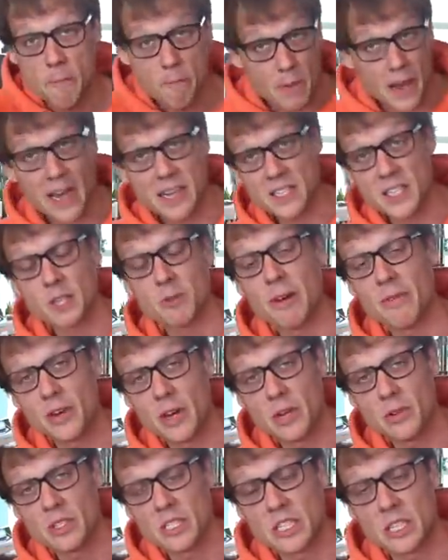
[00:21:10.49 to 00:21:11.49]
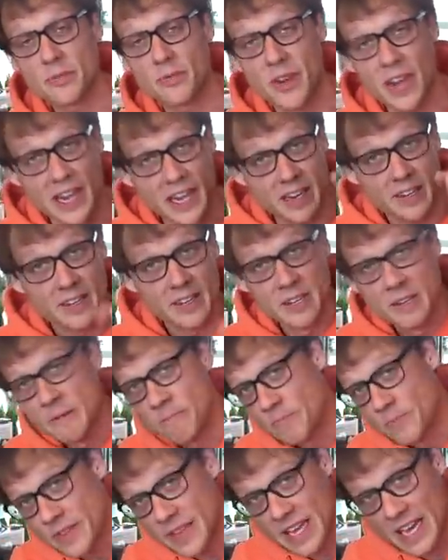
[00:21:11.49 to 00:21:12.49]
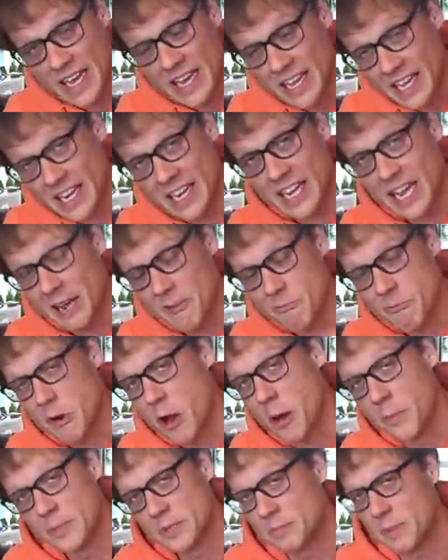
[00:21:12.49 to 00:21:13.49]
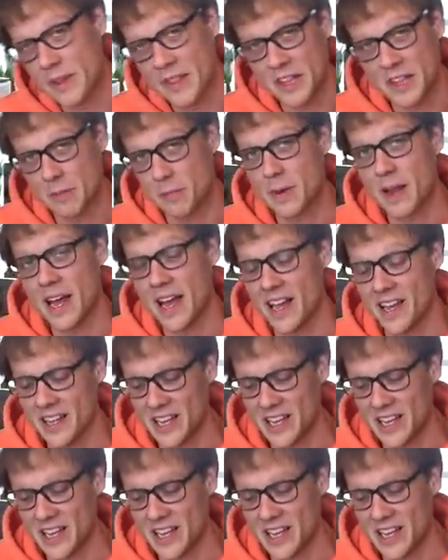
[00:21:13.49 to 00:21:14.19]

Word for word: But whoever loses the fight, they're going to get robbed by the other player.